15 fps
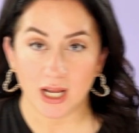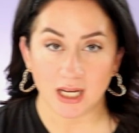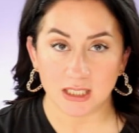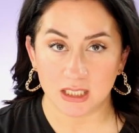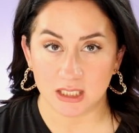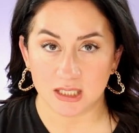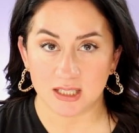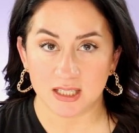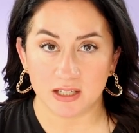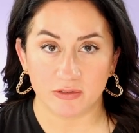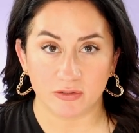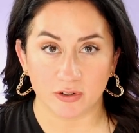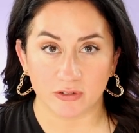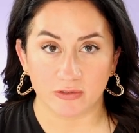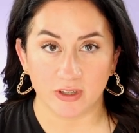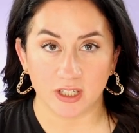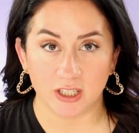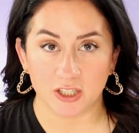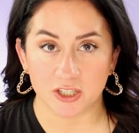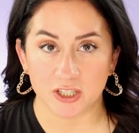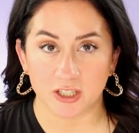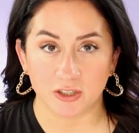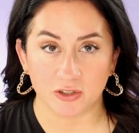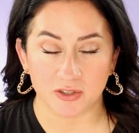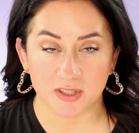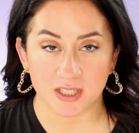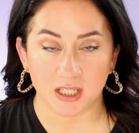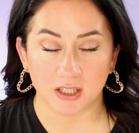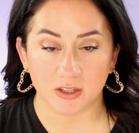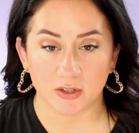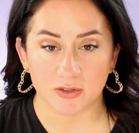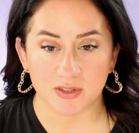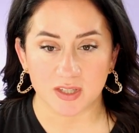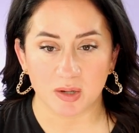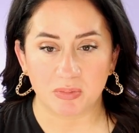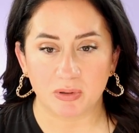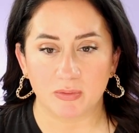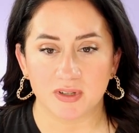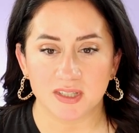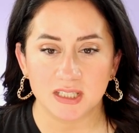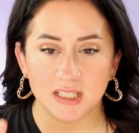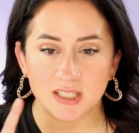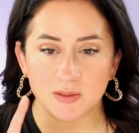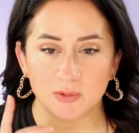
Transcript: I did see for finish, and you'll see it close up, it wasn't as